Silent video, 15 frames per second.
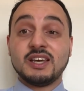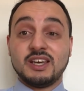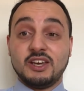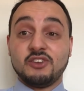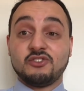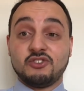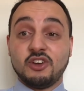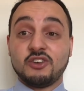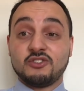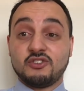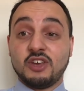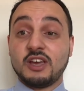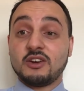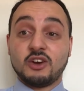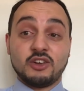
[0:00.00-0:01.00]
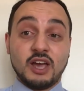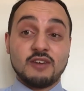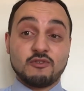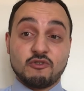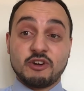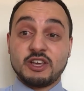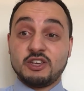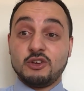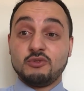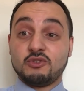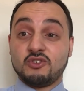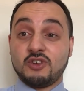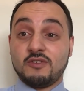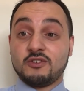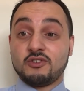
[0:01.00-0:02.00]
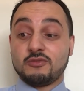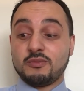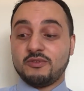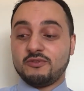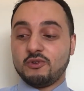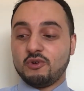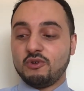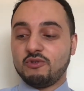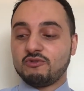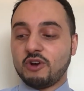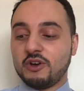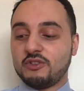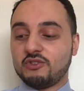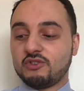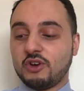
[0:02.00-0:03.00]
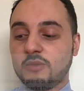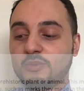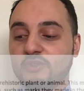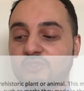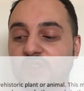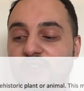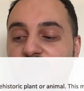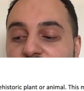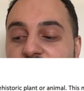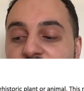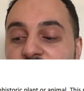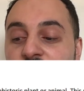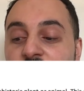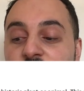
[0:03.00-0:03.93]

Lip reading: it does say, and I have already used this evidence before, right at the top it says there,